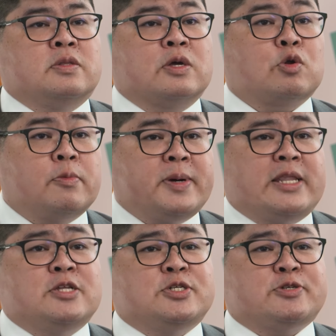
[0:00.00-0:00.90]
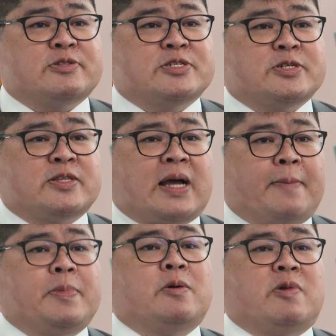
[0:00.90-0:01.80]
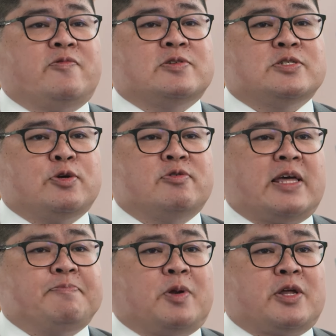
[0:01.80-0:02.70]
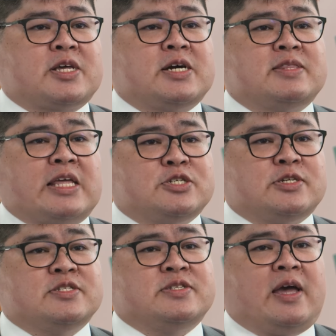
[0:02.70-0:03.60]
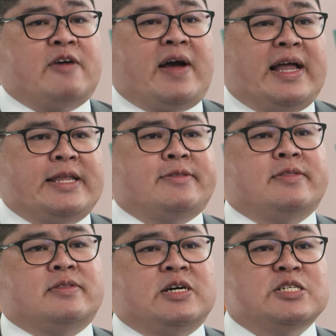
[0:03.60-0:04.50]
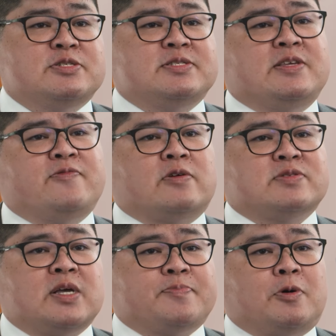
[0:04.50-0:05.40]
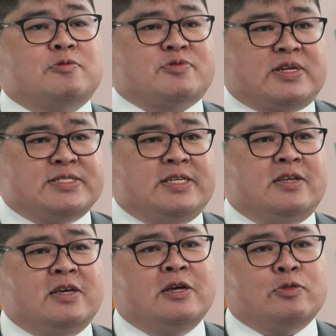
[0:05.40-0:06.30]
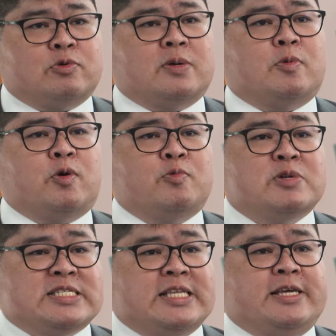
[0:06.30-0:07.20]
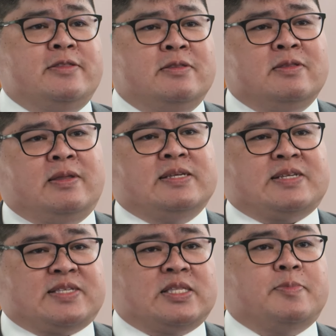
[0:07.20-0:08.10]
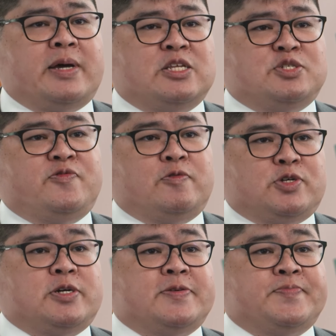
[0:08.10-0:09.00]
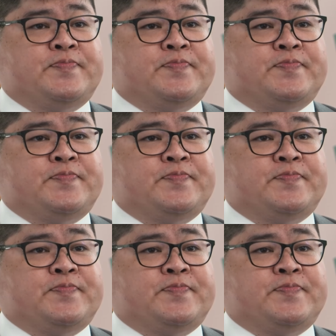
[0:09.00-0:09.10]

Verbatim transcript: The global energy transition coupled with geopolitical tensions have highlighted the urgency for Singapore to transit to a more resilient and sustainable energy future.